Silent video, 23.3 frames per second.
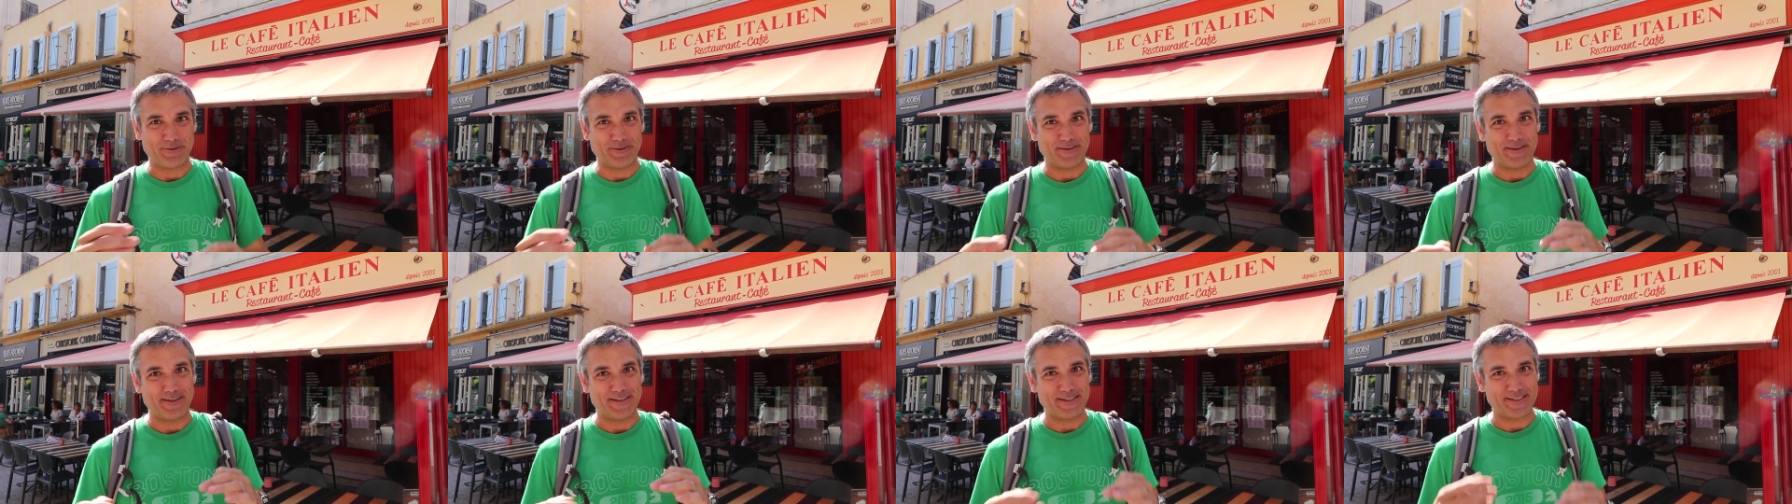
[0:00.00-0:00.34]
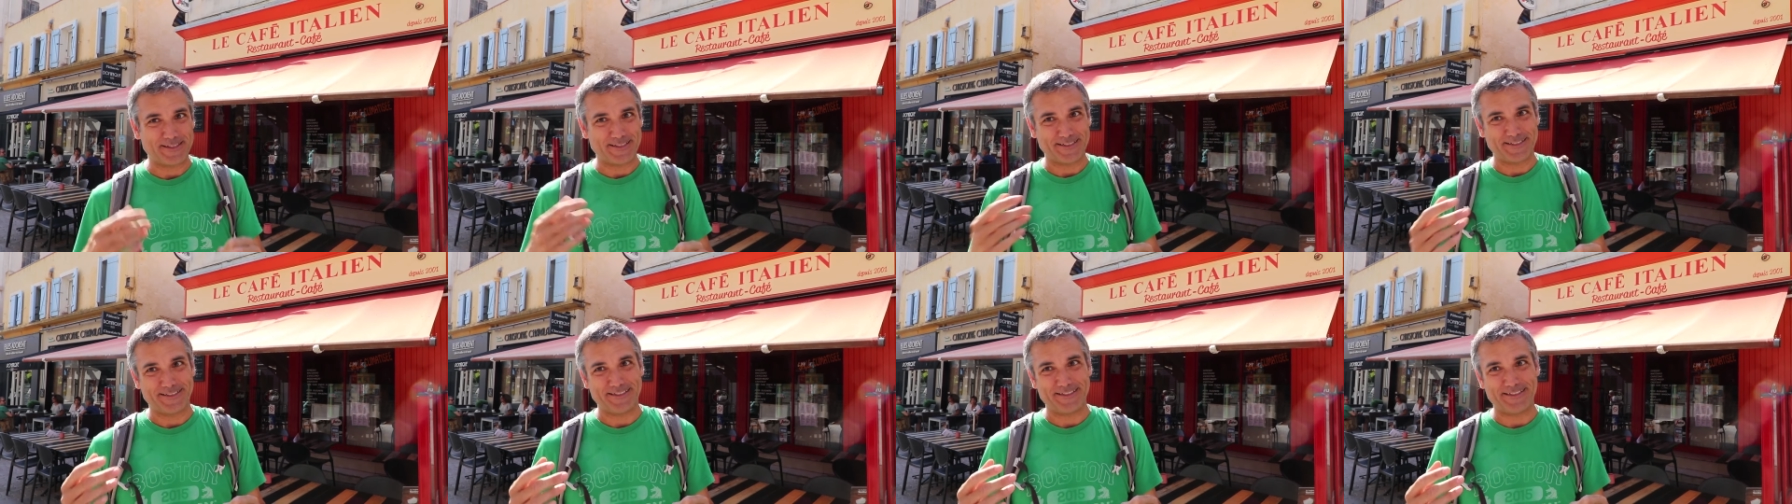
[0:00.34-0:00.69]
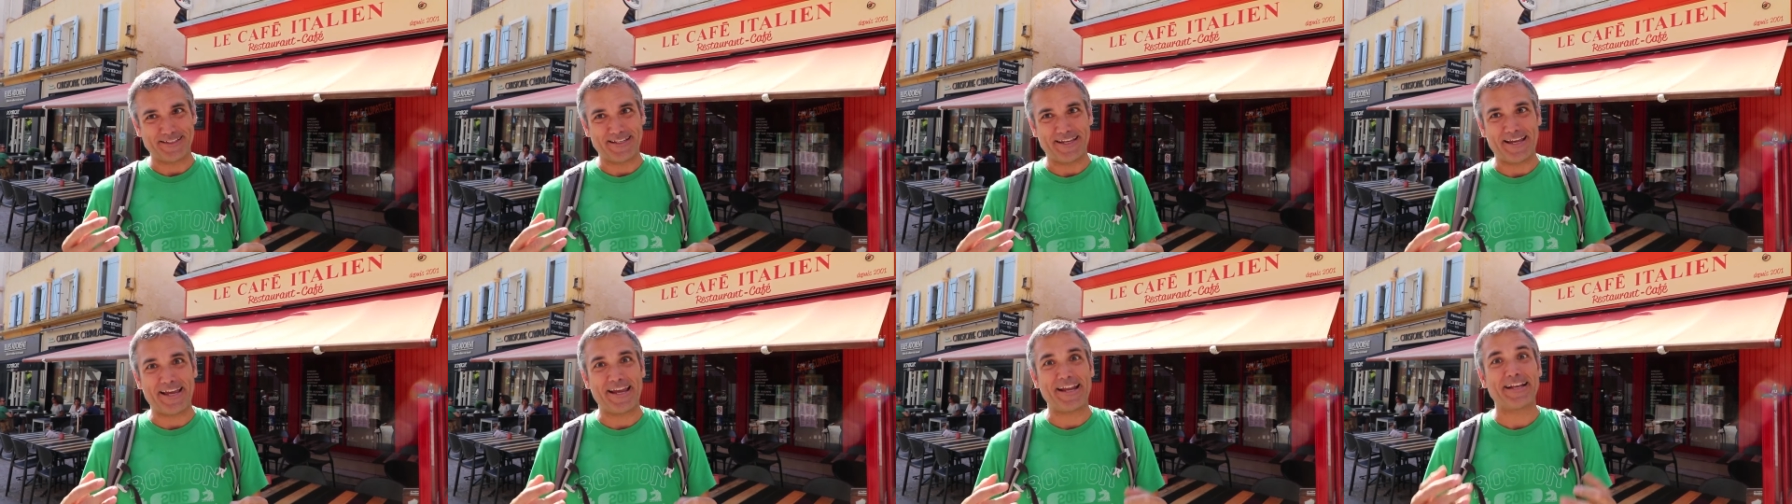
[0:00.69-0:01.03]
And this,
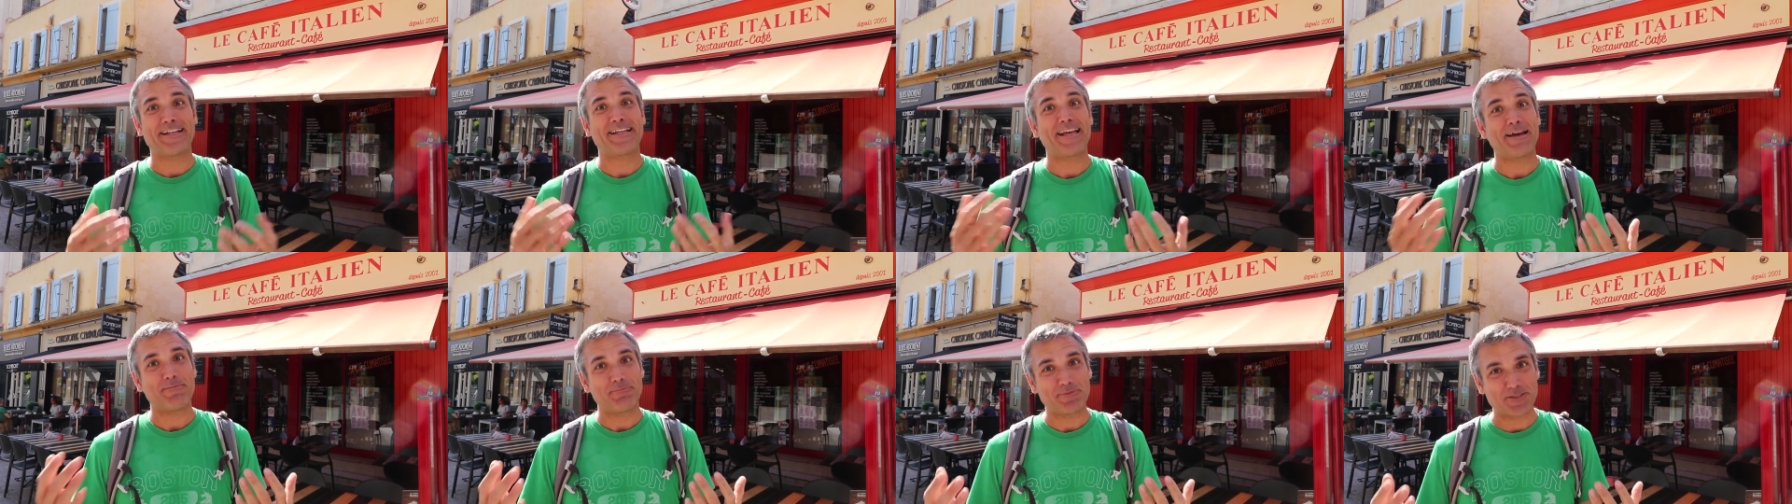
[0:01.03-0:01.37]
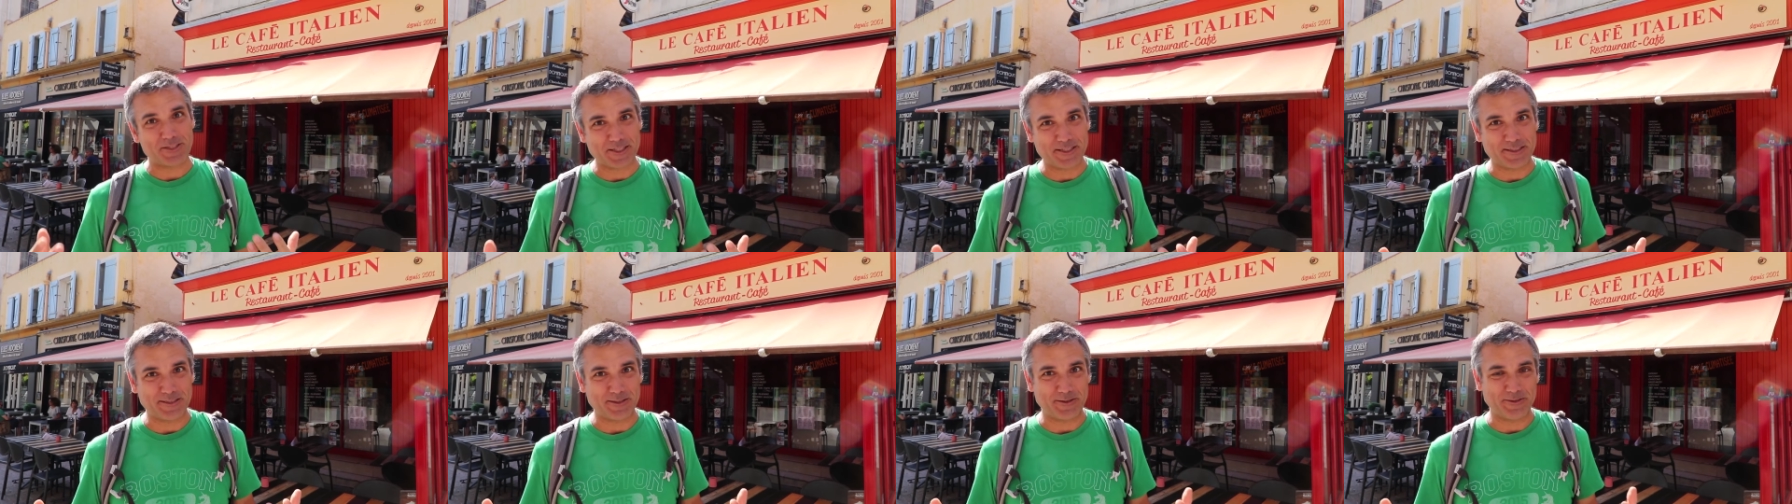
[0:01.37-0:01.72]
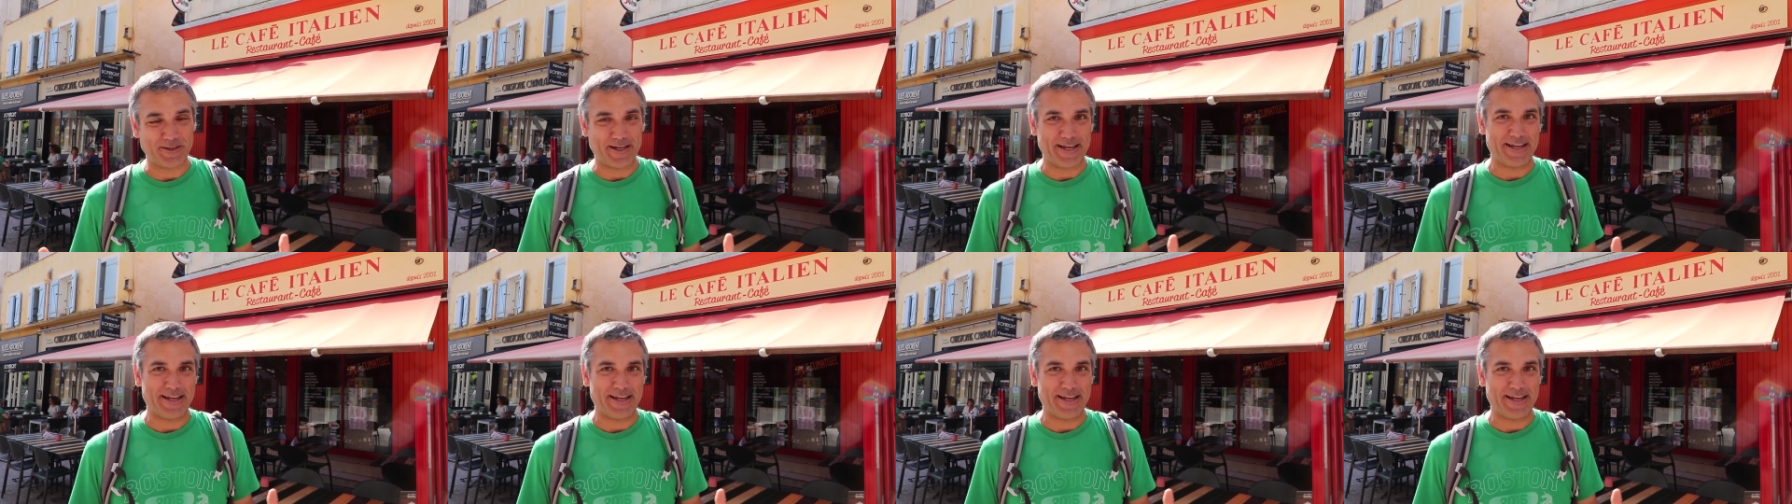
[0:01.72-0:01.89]
cappuccino. And cappuccino,